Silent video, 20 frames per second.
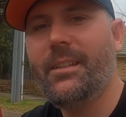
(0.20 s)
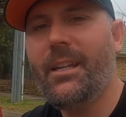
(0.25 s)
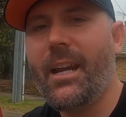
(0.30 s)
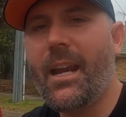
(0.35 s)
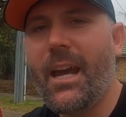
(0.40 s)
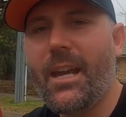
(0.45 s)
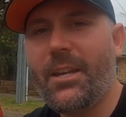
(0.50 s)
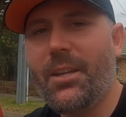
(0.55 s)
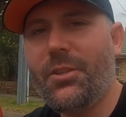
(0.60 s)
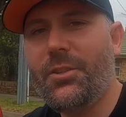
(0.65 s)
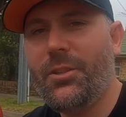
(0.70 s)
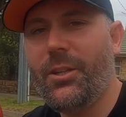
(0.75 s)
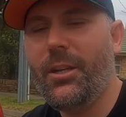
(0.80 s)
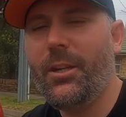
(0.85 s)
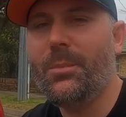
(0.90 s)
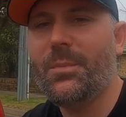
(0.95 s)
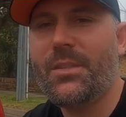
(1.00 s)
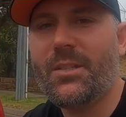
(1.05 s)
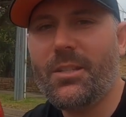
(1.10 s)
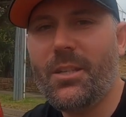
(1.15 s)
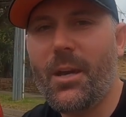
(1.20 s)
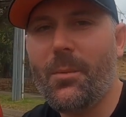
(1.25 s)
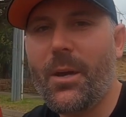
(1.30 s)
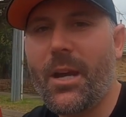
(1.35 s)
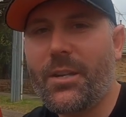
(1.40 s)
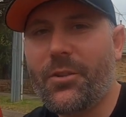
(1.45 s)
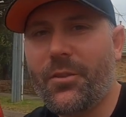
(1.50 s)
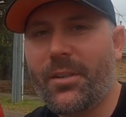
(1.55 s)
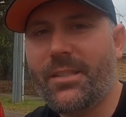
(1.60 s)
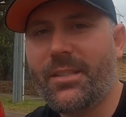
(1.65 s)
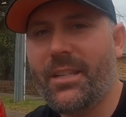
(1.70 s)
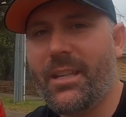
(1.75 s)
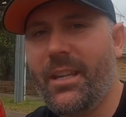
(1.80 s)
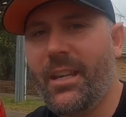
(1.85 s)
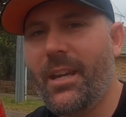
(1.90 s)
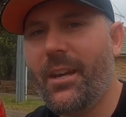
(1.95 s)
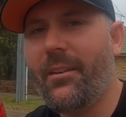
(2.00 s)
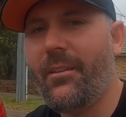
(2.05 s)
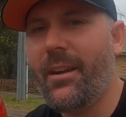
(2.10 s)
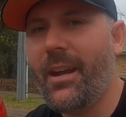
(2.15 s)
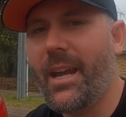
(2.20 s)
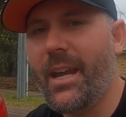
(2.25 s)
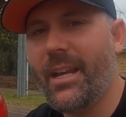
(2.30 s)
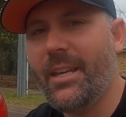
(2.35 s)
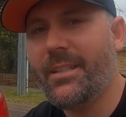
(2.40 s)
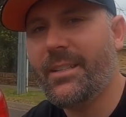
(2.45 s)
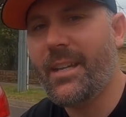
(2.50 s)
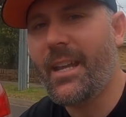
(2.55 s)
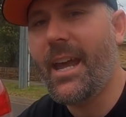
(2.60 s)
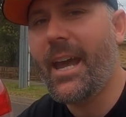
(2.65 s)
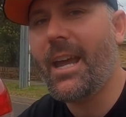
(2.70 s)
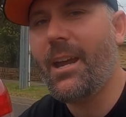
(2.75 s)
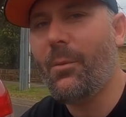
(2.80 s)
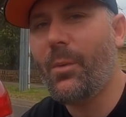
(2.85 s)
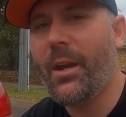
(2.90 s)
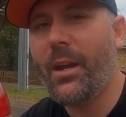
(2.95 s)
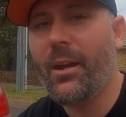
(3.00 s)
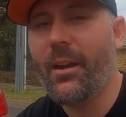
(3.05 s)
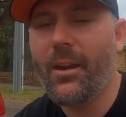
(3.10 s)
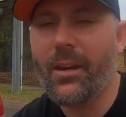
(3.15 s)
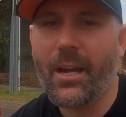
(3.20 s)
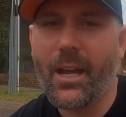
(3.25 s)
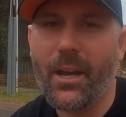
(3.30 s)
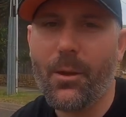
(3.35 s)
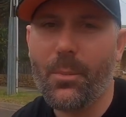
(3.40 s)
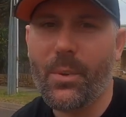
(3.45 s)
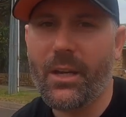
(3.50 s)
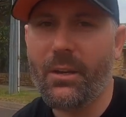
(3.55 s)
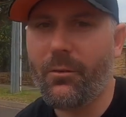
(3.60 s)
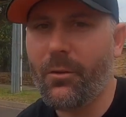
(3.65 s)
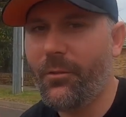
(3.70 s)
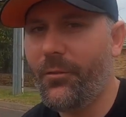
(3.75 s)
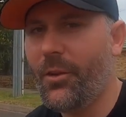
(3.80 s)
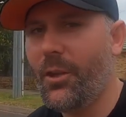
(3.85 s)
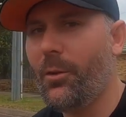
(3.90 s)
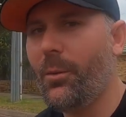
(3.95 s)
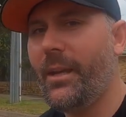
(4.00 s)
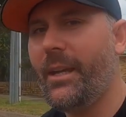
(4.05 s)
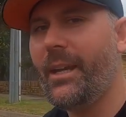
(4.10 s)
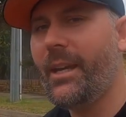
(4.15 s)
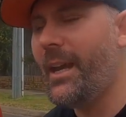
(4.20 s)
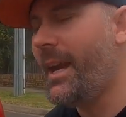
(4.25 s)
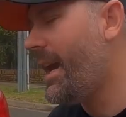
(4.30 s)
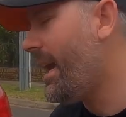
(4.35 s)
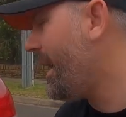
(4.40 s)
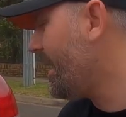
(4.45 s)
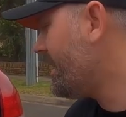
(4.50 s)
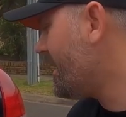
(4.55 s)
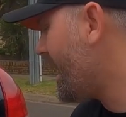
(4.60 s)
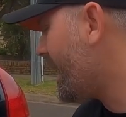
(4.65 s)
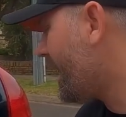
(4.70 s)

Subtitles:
G'day YouTube, it's Turbo Tristan here, and today we're going to be reviewing and